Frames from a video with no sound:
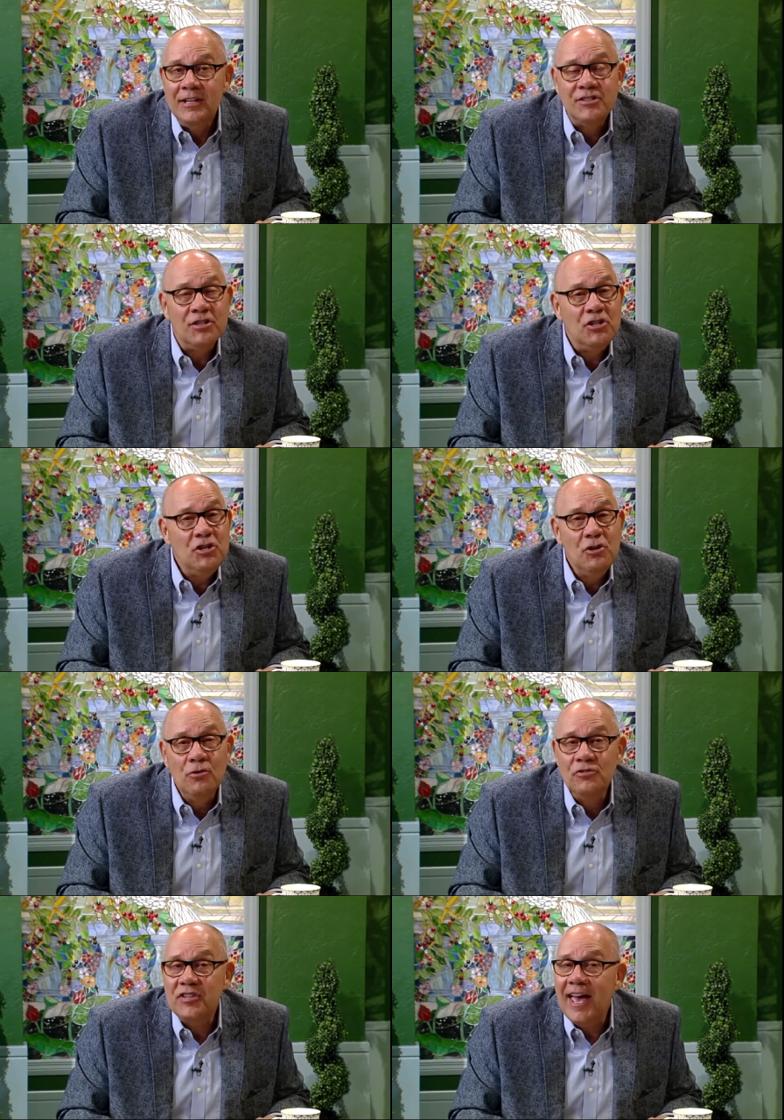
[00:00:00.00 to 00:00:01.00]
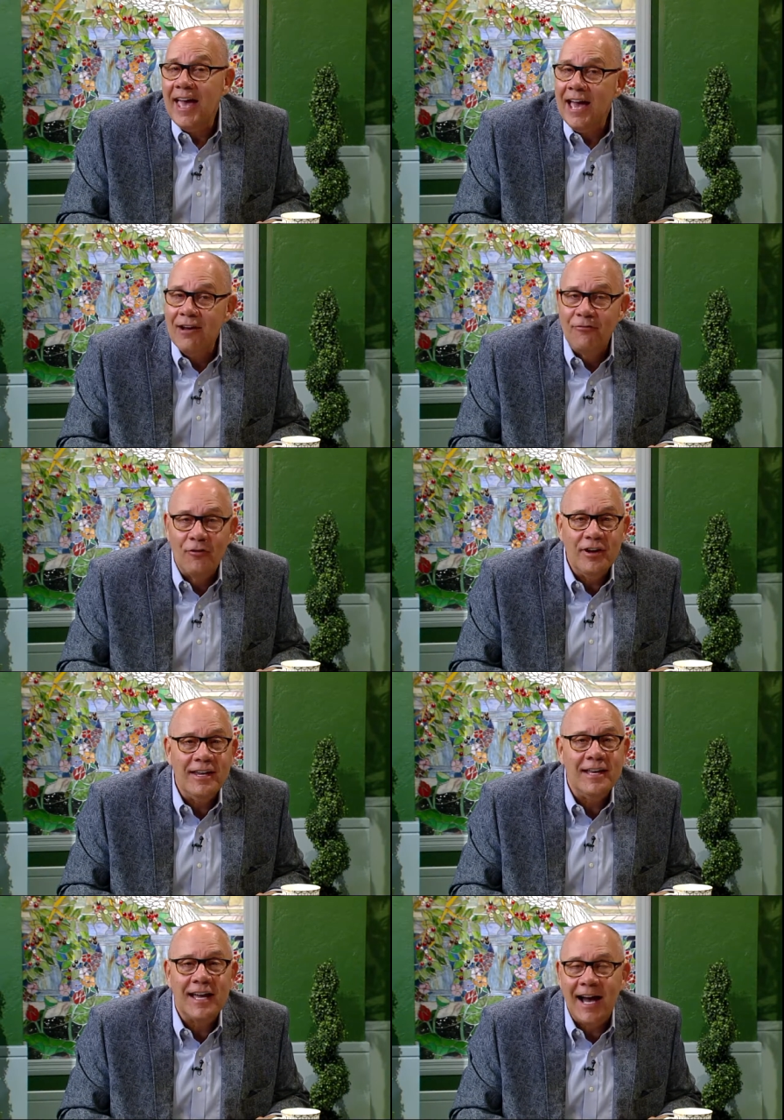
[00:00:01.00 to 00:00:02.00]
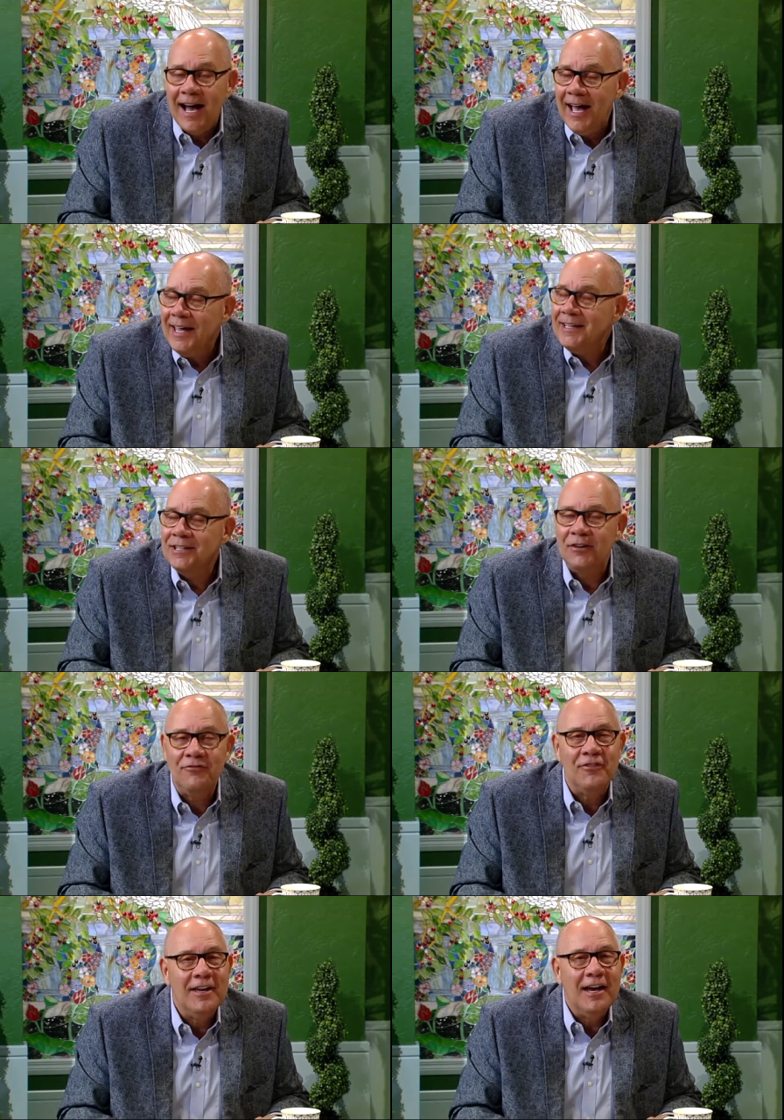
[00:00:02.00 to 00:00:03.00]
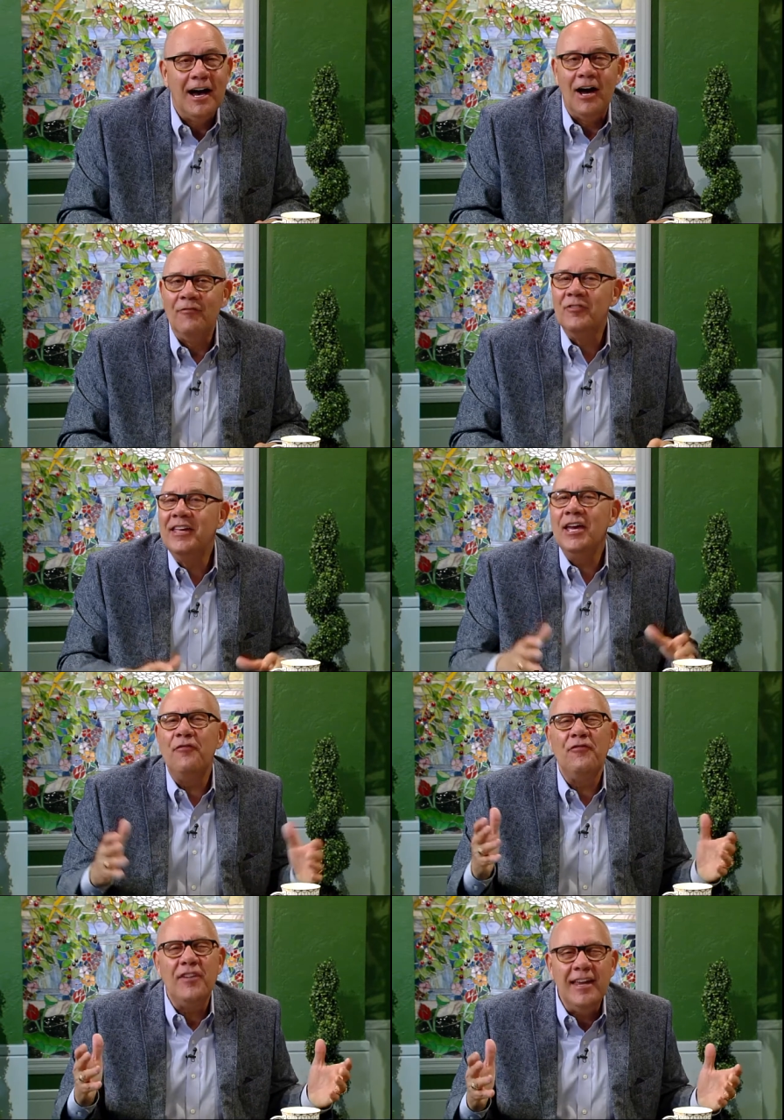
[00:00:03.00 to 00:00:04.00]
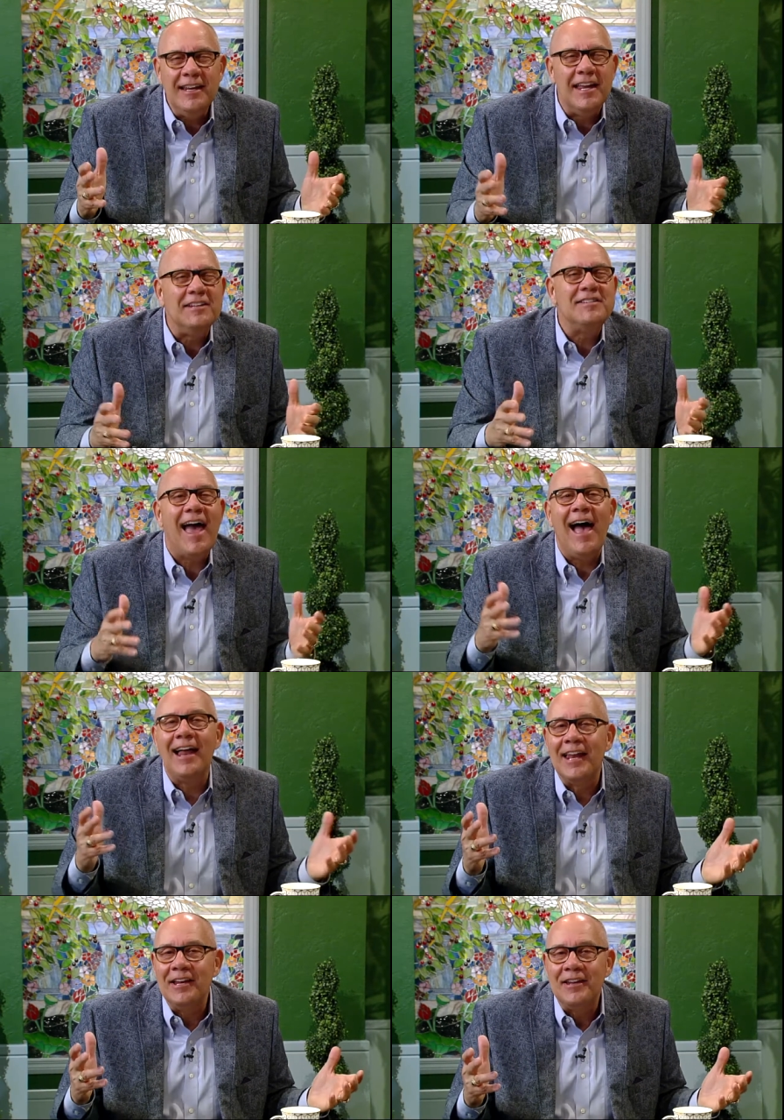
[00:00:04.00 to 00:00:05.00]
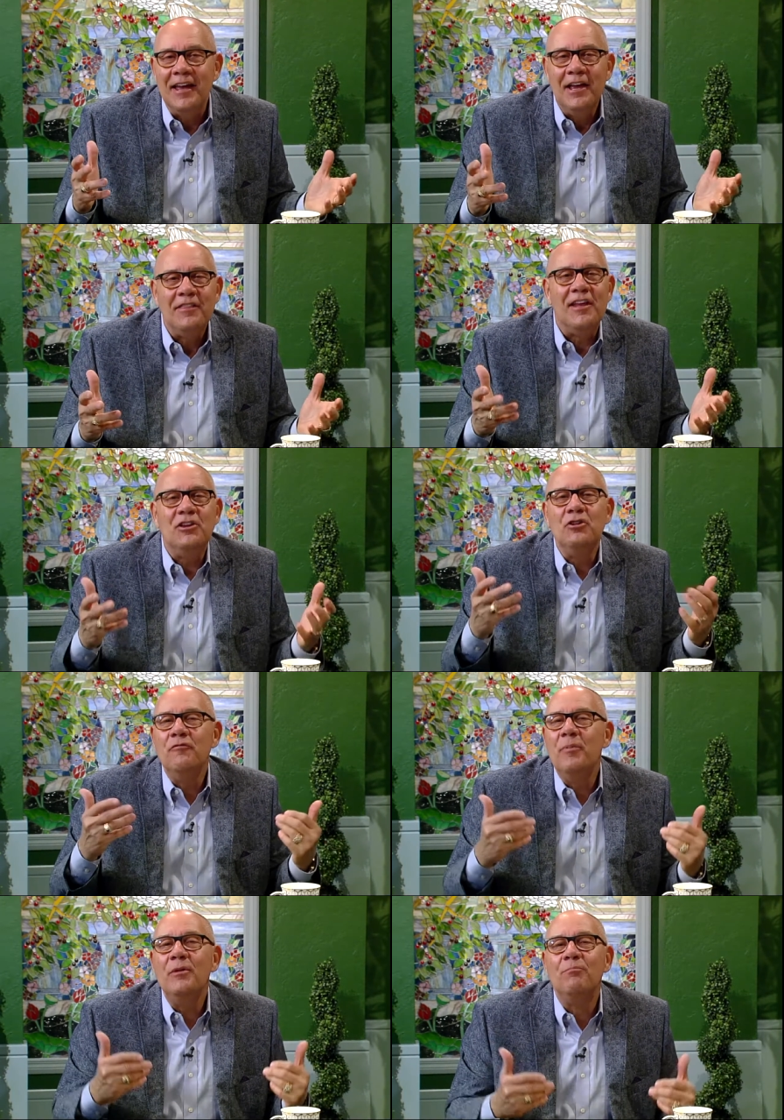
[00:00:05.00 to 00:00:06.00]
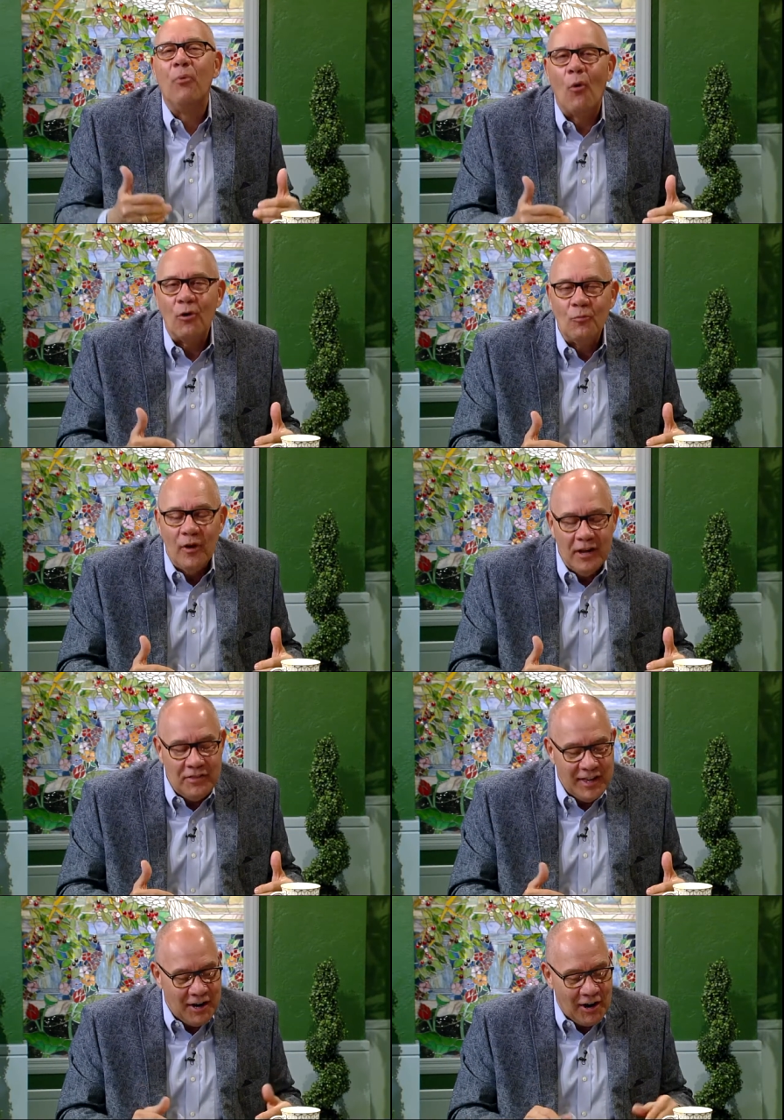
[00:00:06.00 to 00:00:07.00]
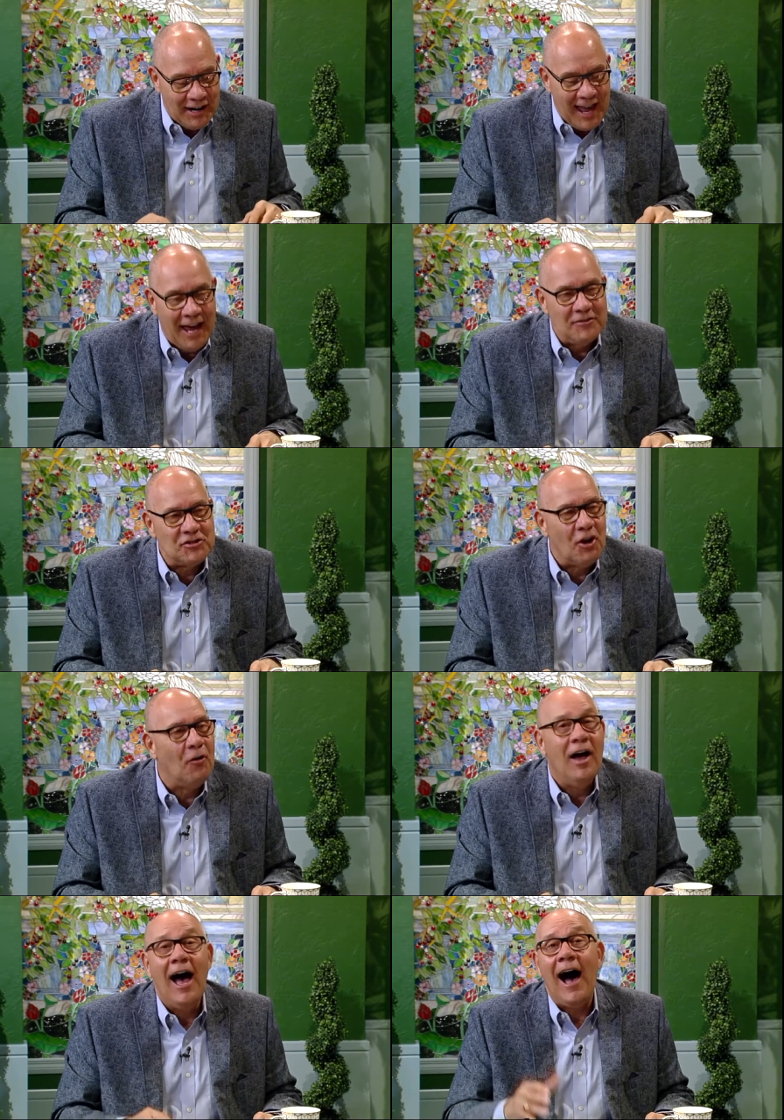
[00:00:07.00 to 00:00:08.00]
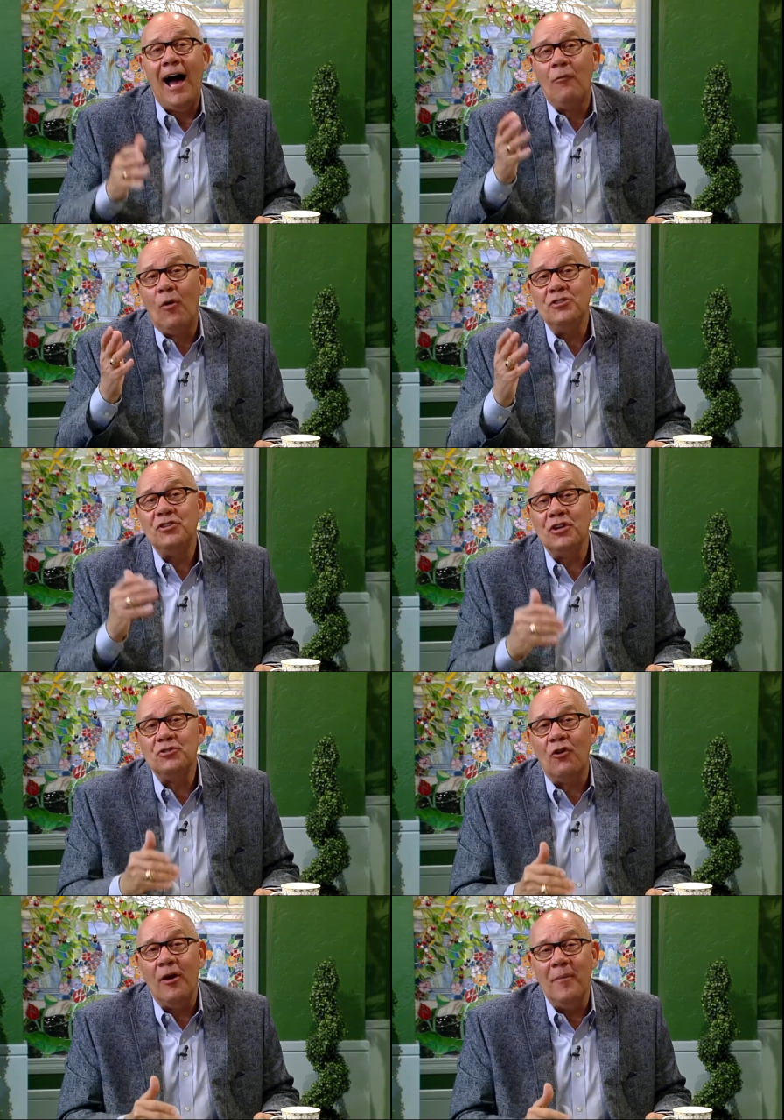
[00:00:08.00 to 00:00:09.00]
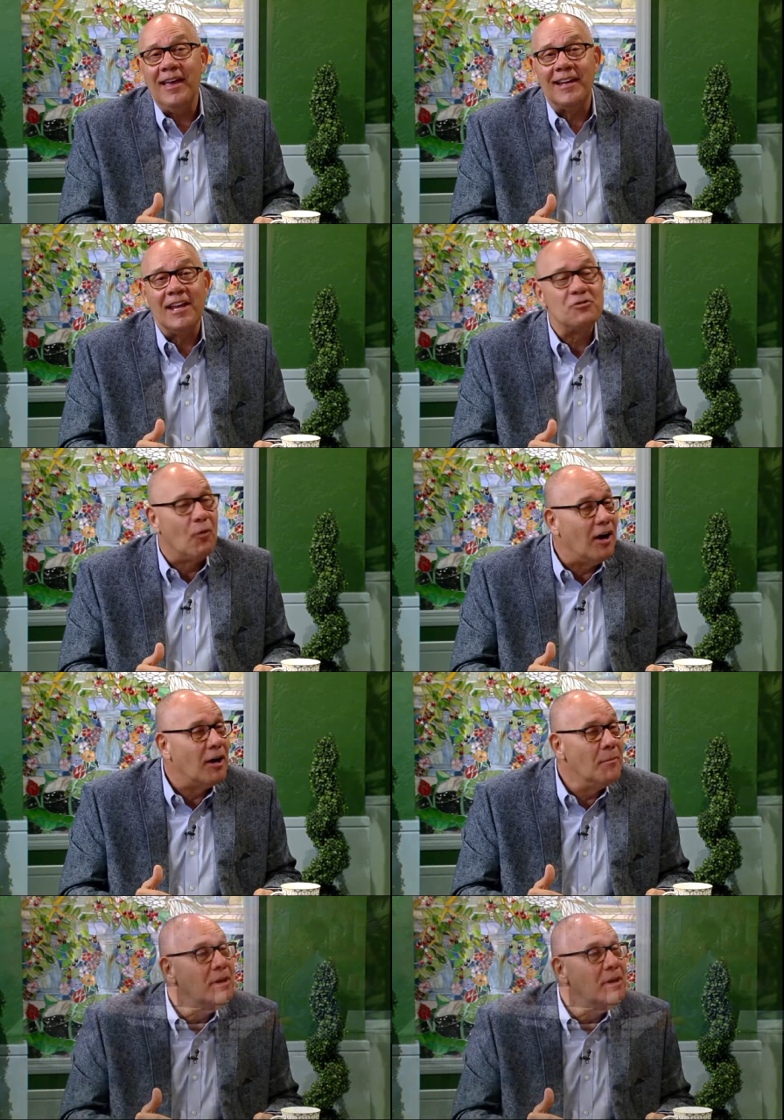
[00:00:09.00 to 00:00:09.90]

to use every kind of, of gifting and talent that you've been born with in our lives. So I want you to join me, and let's welcome